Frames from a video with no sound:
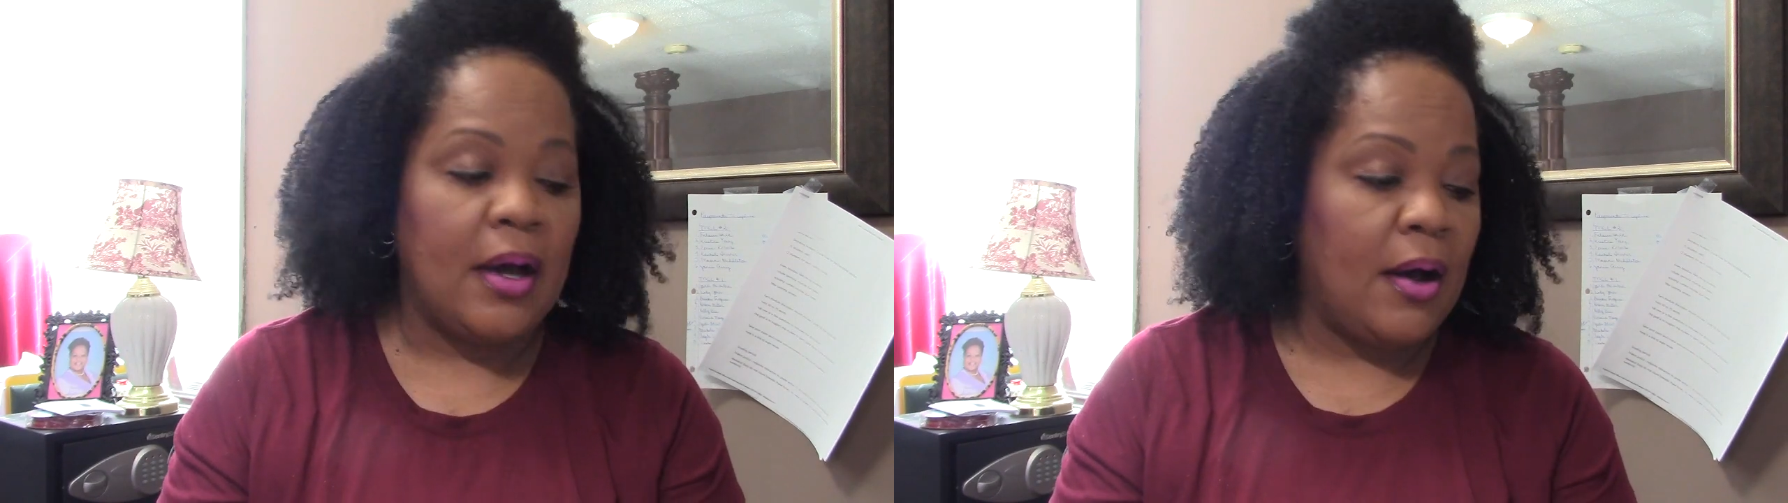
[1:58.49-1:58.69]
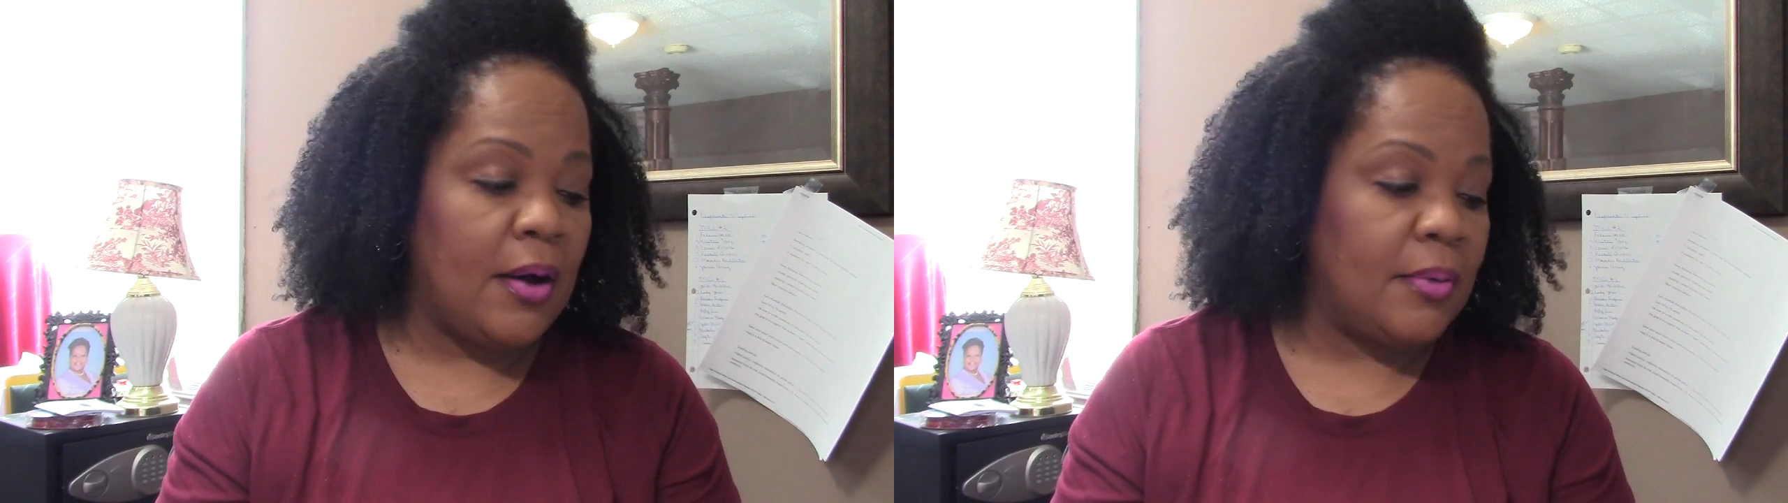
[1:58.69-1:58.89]

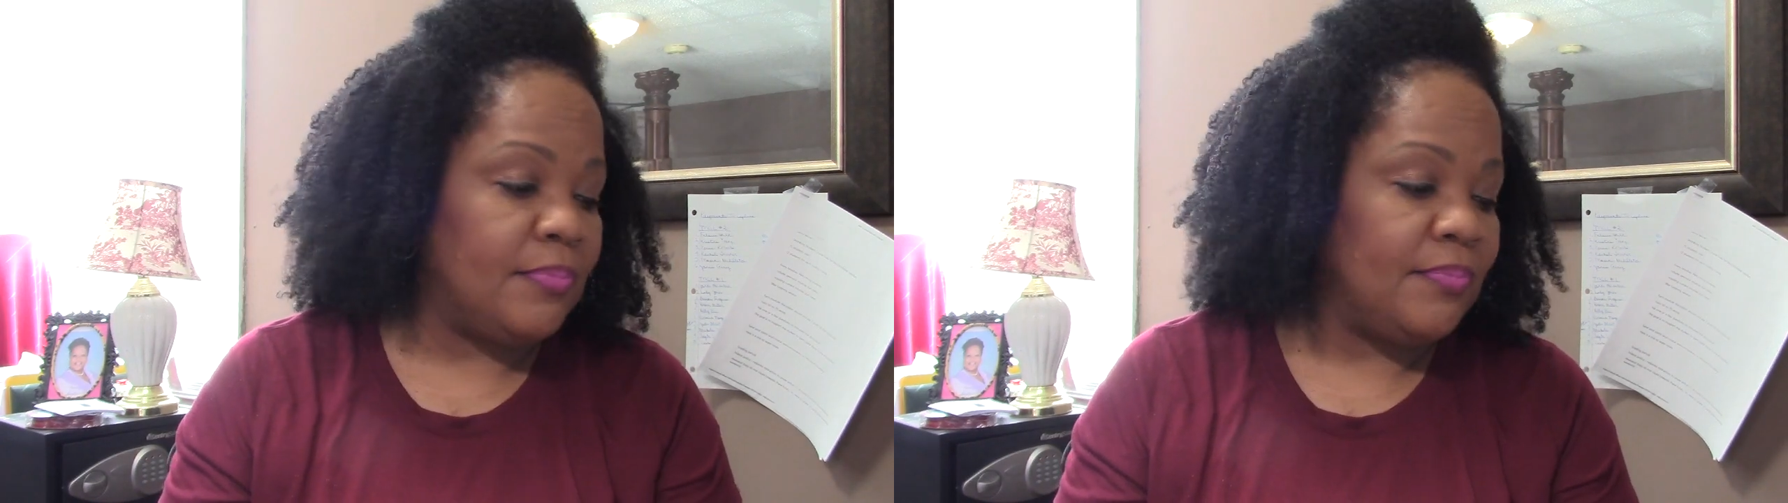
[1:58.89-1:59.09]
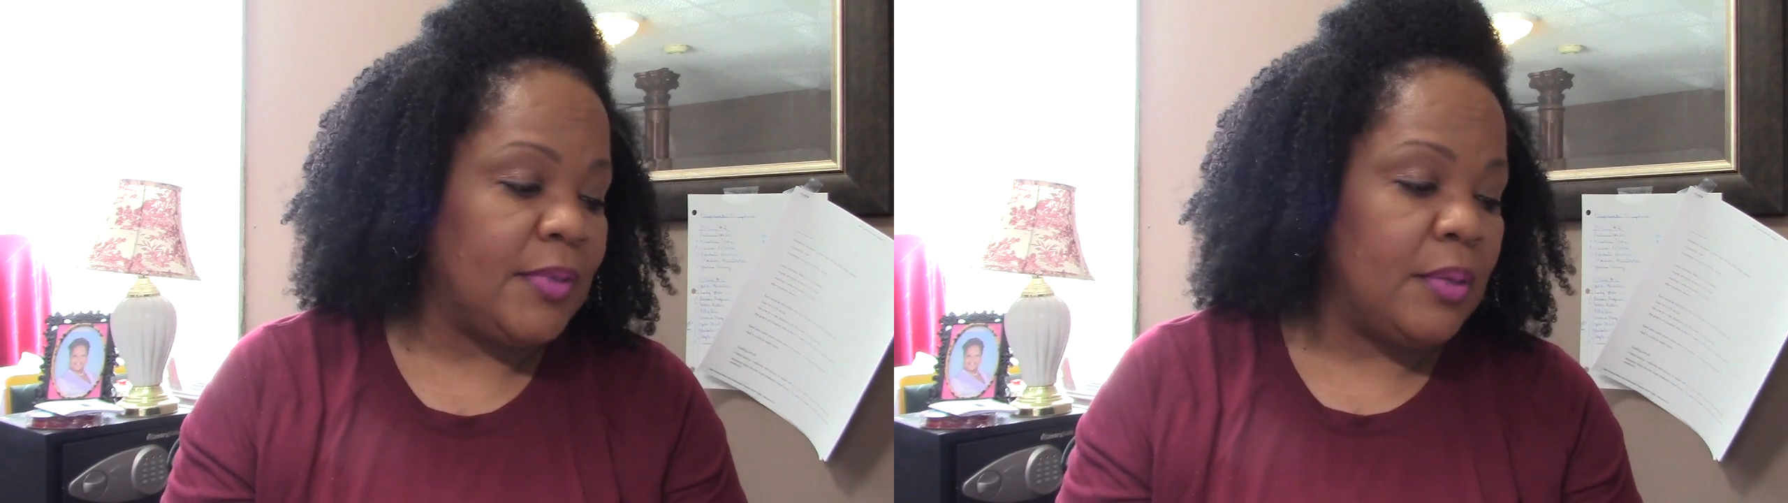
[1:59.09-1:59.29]
Um,
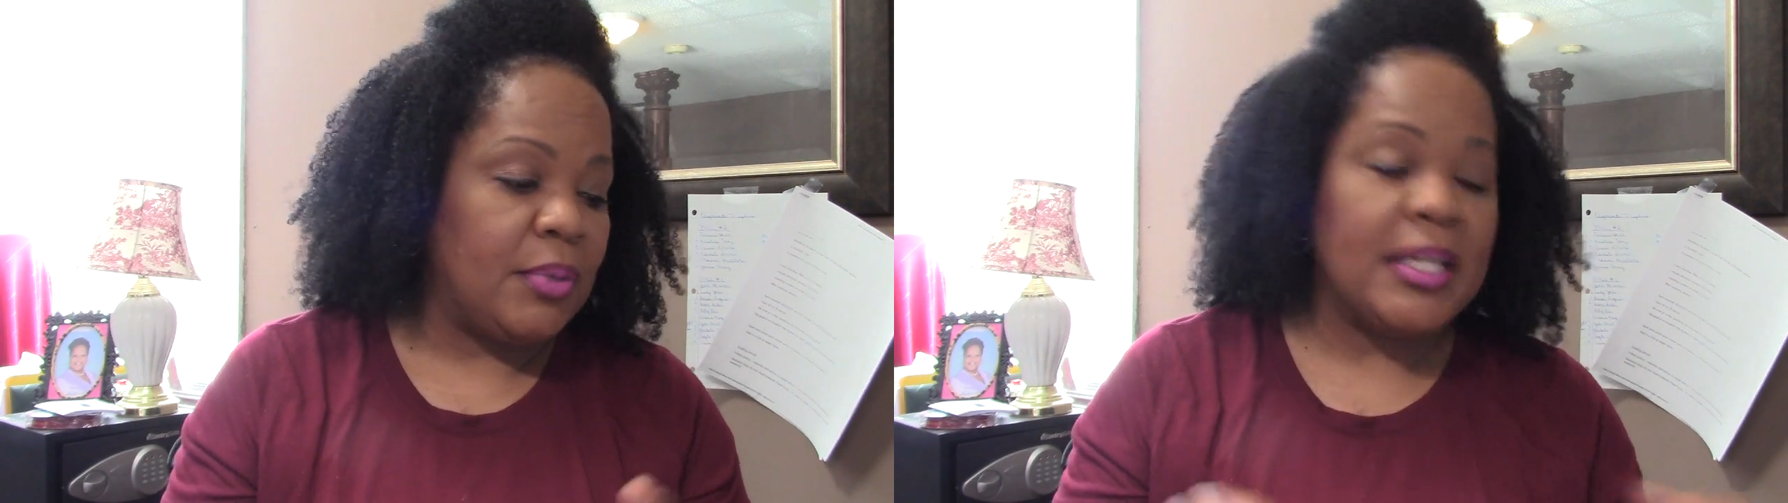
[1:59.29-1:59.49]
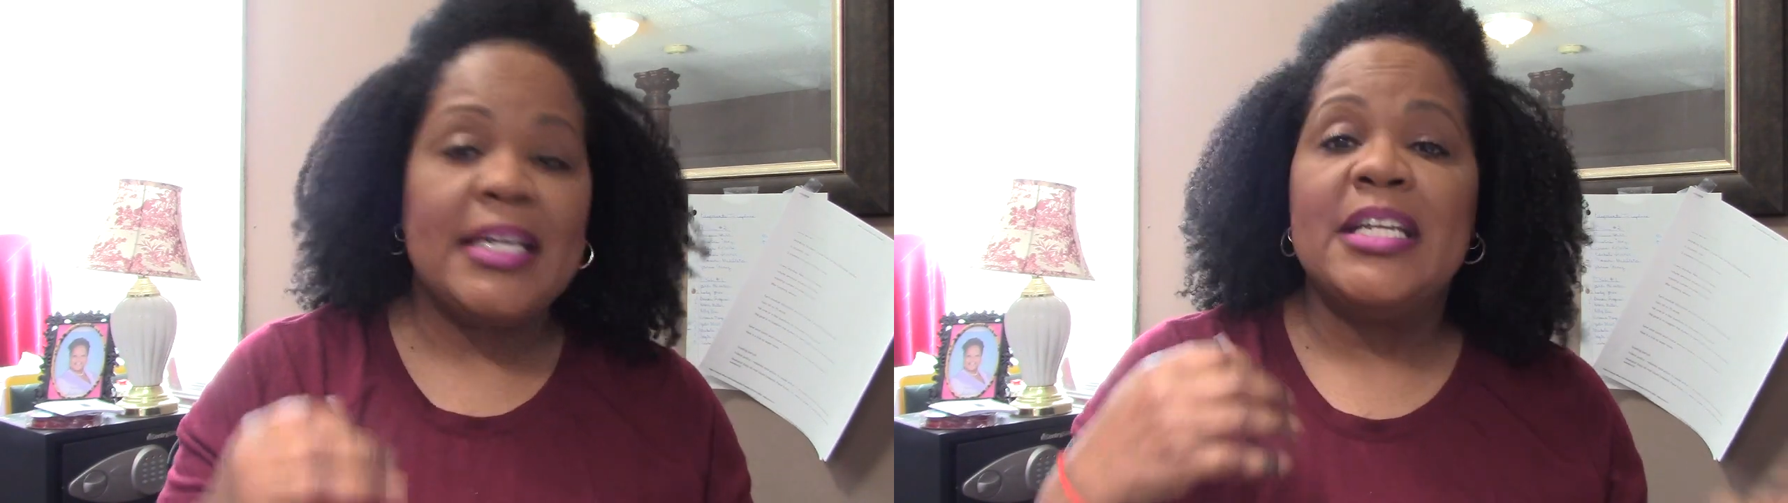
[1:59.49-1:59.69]
but again,